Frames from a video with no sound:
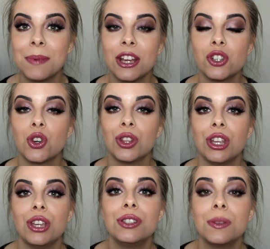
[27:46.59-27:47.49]
make sure that
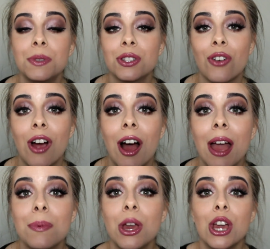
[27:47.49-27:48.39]
you
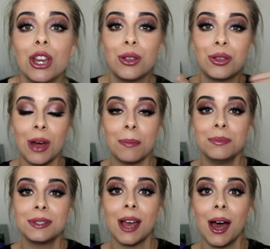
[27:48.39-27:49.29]
subscribe, you
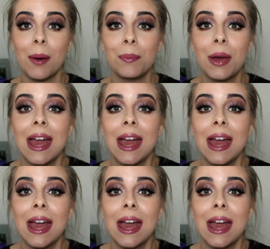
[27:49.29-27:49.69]
thumbs up,